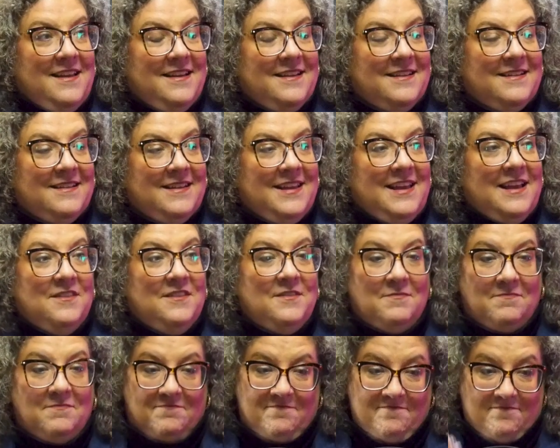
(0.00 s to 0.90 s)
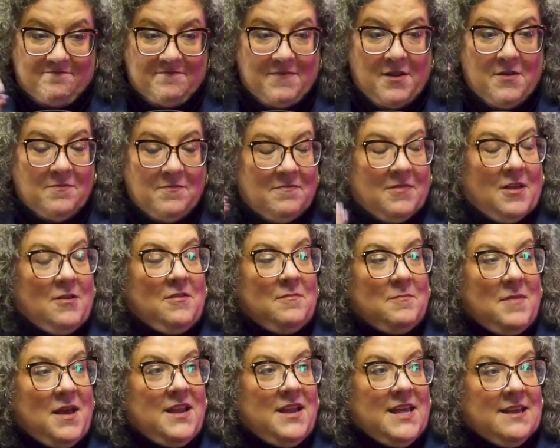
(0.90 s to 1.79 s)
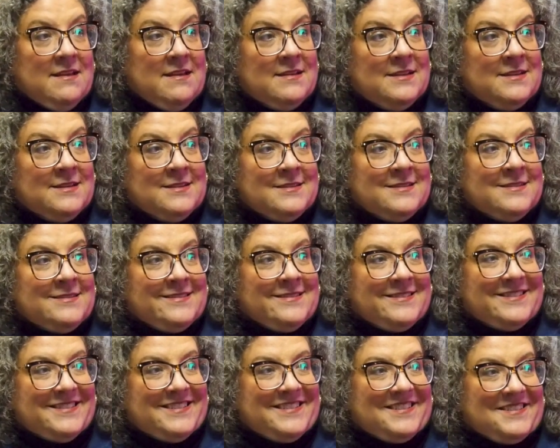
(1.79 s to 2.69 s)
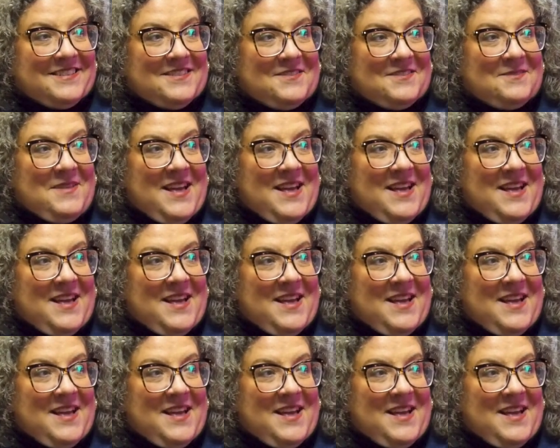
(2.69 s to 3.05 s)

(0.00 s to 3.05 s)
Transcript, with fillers: Yeah, he has boatload of money mm. from